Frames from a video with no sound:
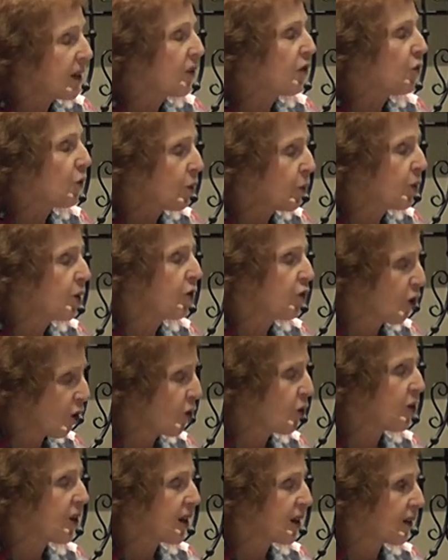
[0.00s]
Israel will
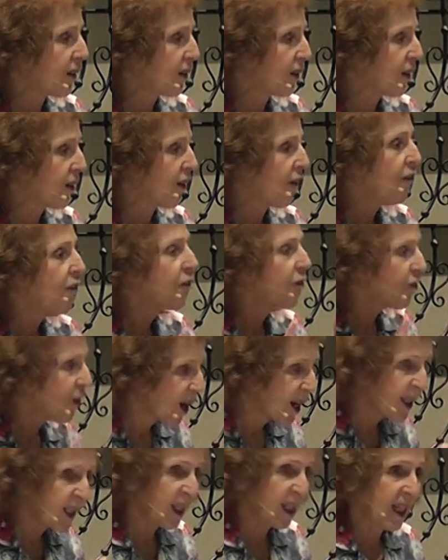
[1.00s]
know this.
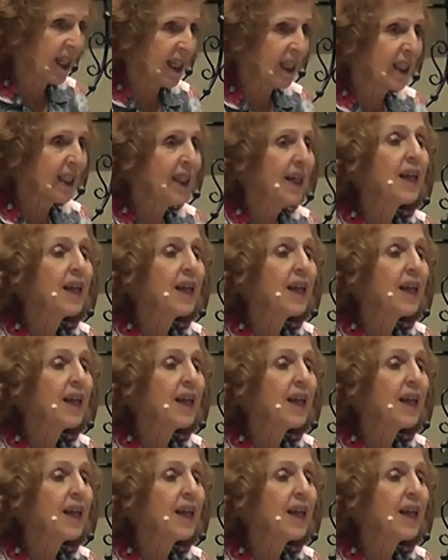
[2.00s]
Finally,